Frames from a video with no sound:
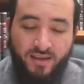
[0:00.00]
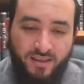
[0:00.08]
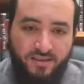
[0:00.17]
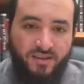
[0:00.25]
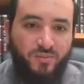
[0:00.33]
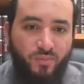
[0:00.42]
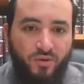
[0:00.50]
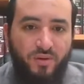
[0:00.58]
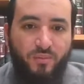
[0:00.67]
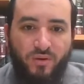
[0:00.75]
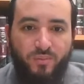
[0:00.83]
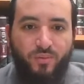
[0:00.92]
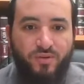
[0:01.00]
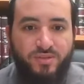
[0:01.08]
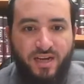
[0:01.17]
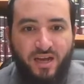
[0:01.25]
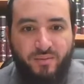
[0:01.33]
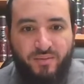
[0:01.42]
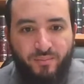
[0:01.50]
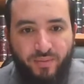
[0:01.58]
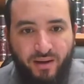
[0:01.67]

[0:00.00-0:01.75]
And there's more and more books that have been